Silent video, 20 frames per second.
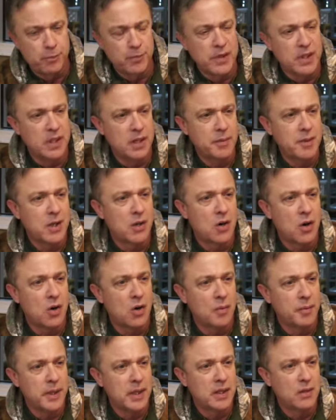Give me a
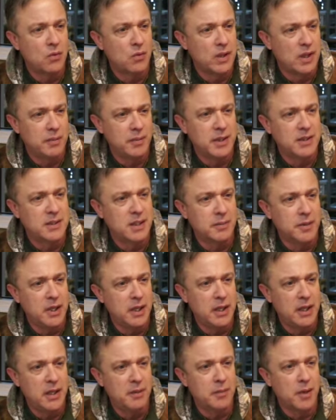call, man. Send me
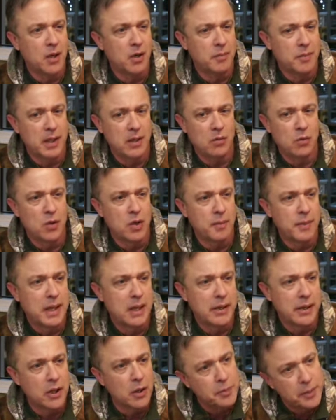an email, man. We'll come out
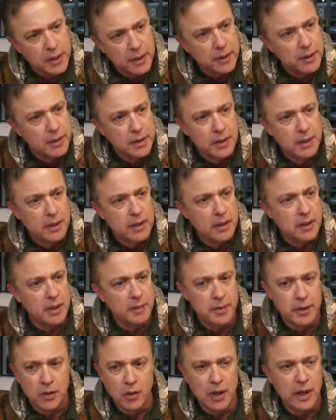and help you.
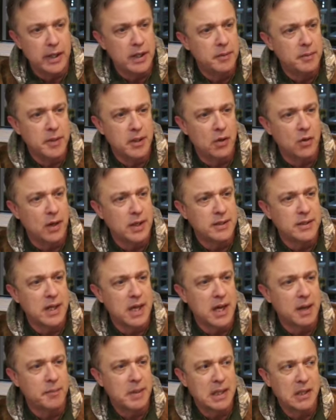It'll be great. It'll be a great time.